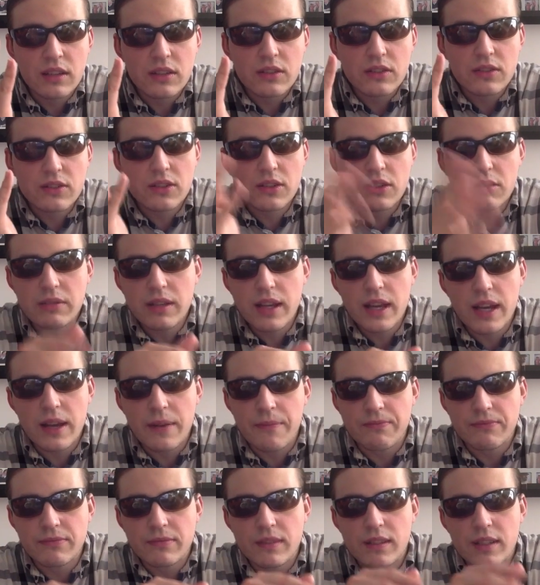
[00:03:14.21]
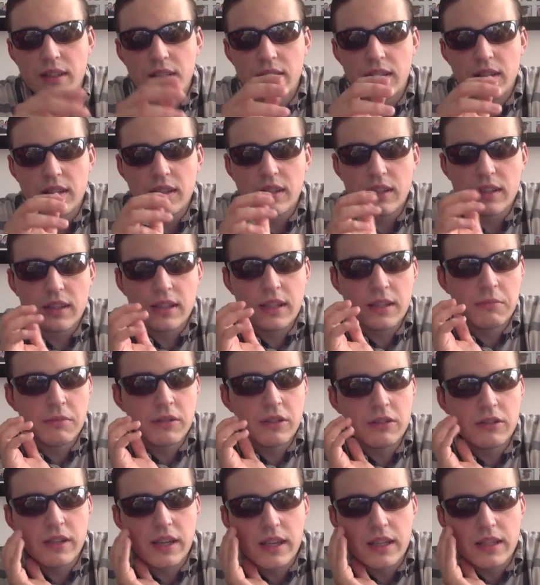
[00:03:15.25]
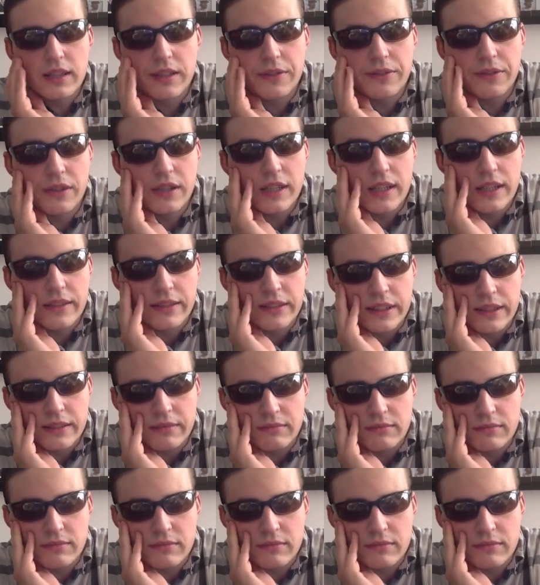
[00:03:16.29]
So yeah, give me your hate if you have any.